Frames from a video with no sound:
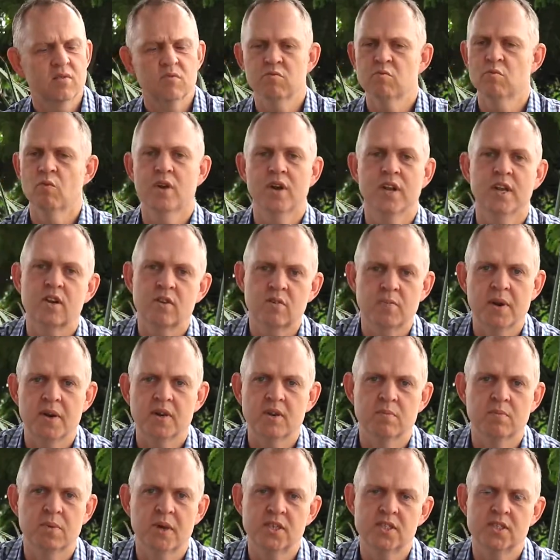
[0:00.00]
what
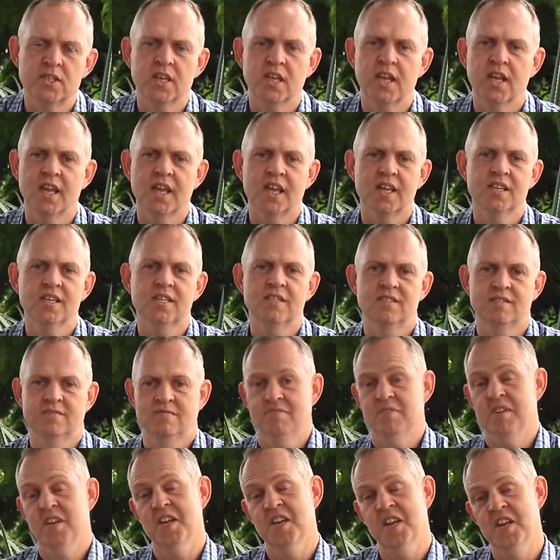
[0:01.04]
incremental budgeting is,
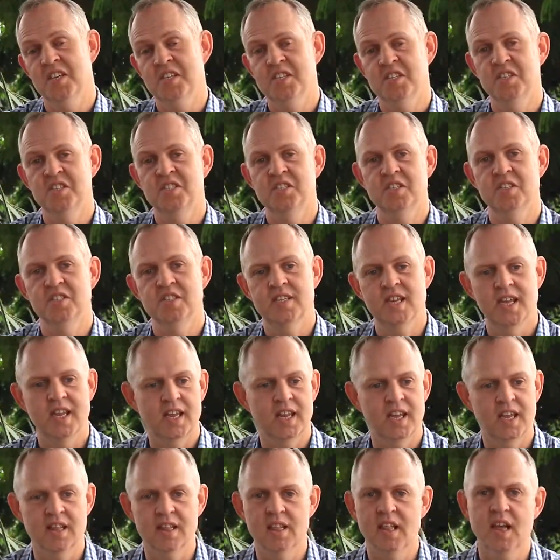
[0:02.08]
in essence, is
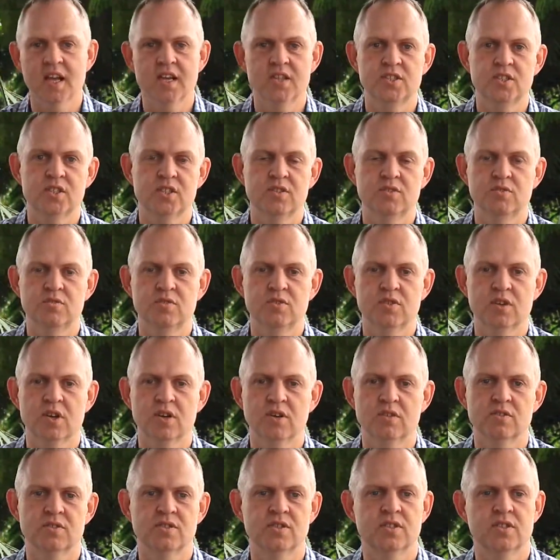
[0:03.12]
taking last year's
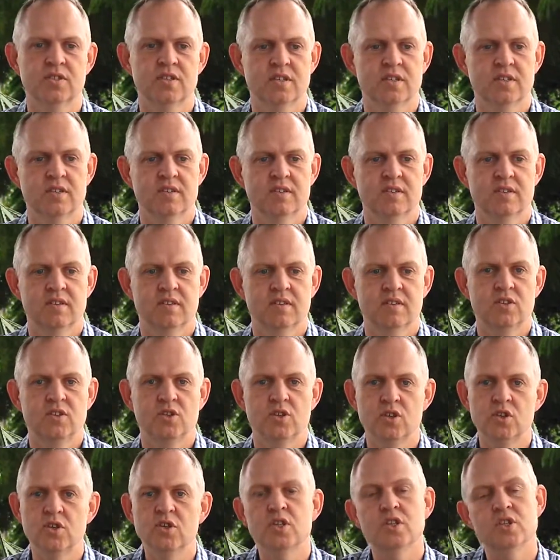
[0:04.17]
results,
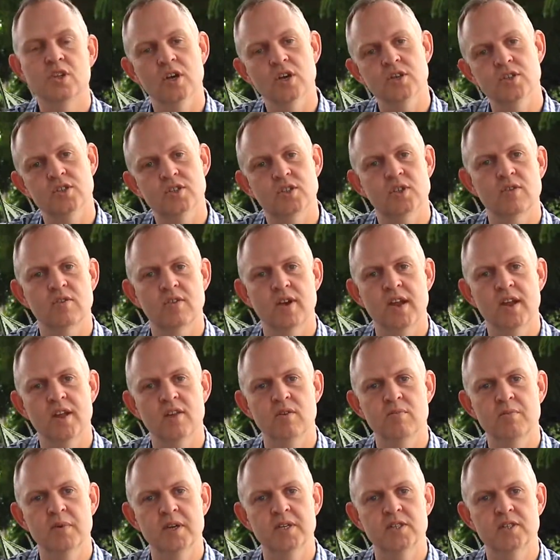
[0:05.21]
using those to create
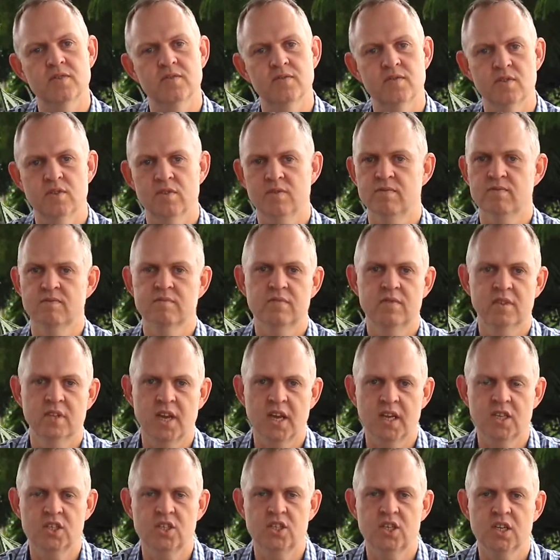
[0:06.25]
your budget for the
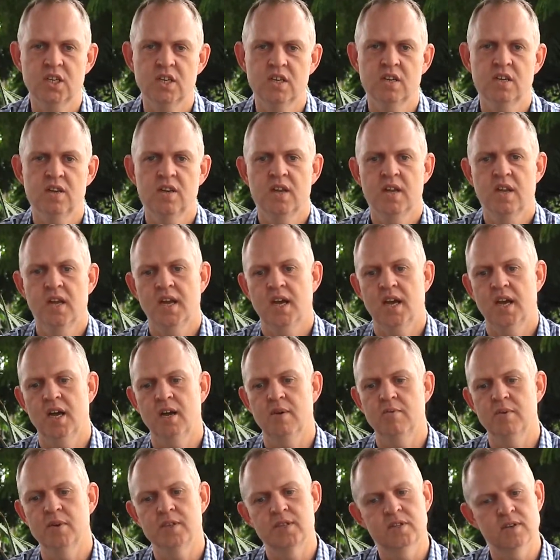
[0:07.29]
next year.
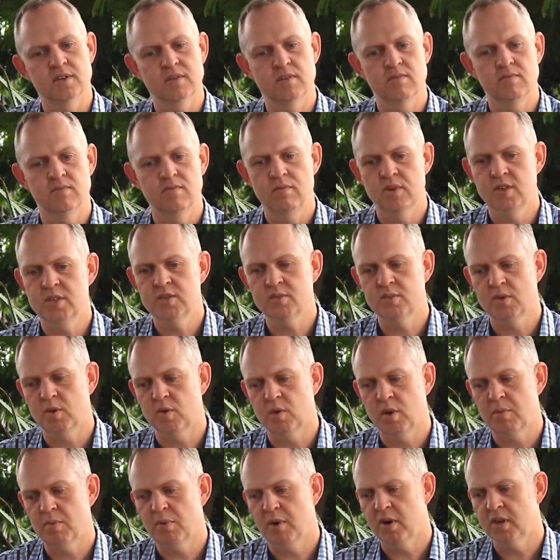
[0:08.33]
It's a reasonably
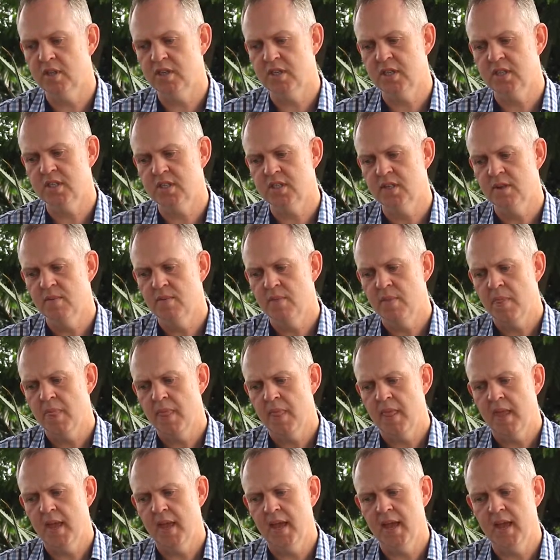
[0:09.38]
quick process,
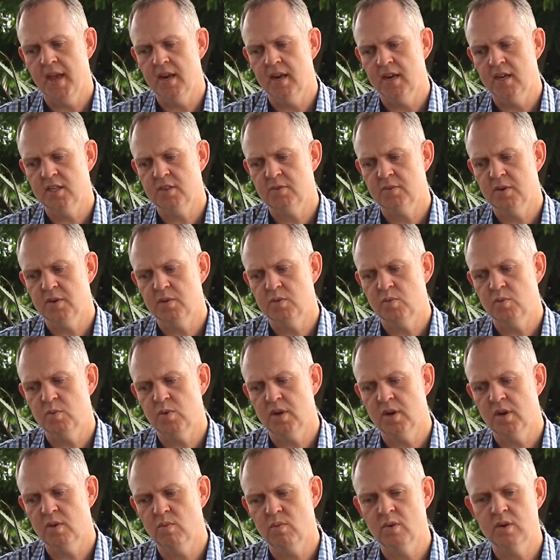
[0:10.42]
and I suppose
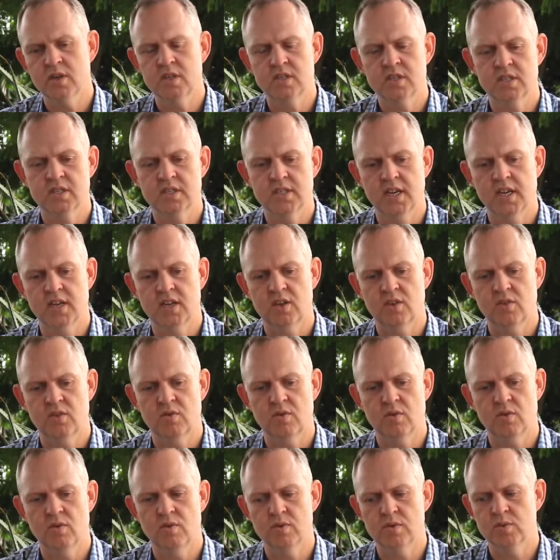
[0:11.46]
what I wanted to take you
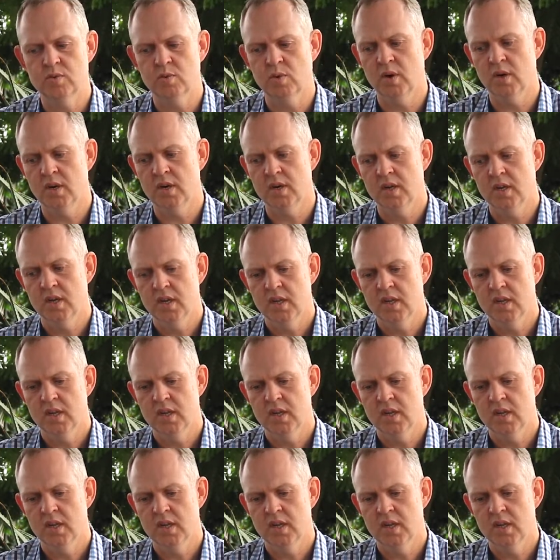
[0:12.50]
through is what